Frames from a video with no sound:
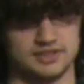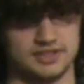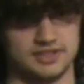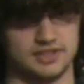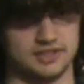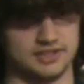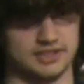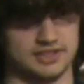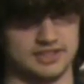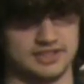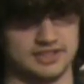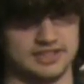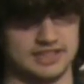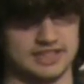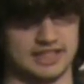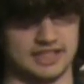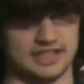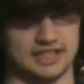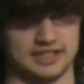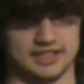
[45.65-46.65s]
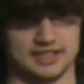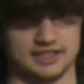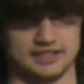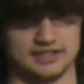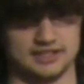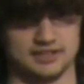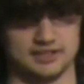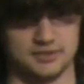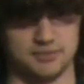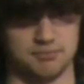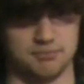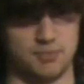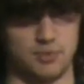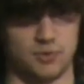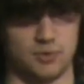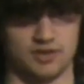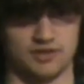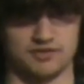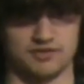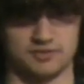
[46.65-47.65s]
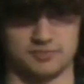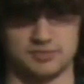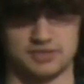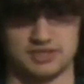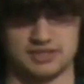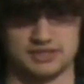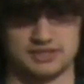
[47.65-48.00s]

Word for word: Dear God, there's more of them.